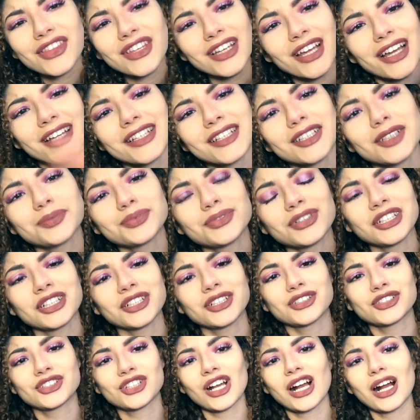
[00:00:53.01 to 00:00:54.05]
think I did a pretty
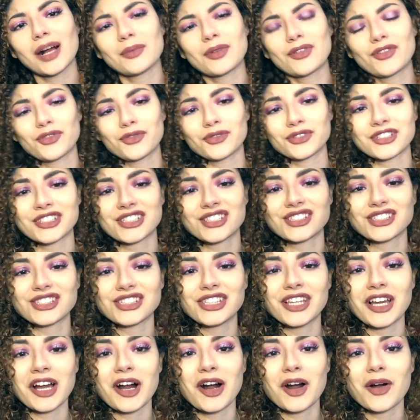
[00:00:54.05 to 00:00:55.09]
good job. If you want to
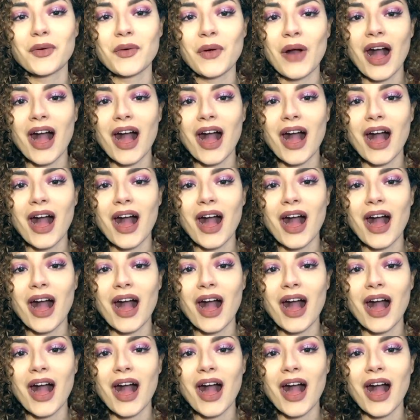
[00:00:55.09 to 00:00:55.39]
see how